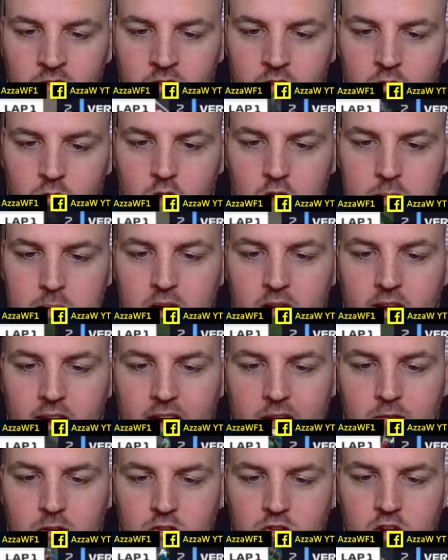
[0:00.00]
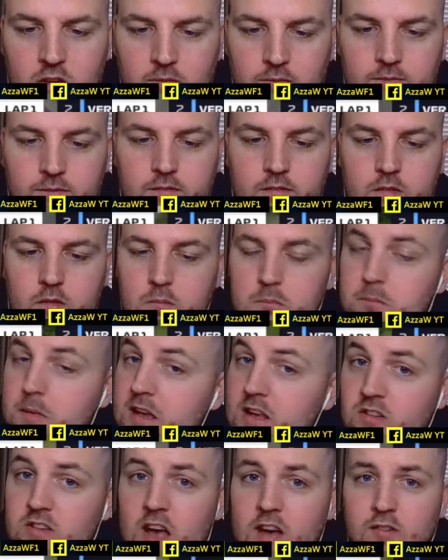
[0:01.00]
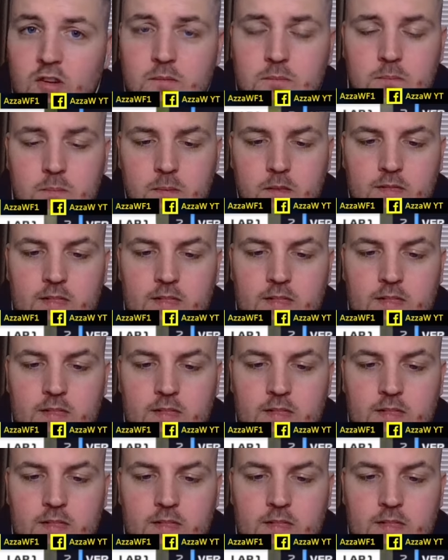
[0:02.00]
What about Hamilton? P seven.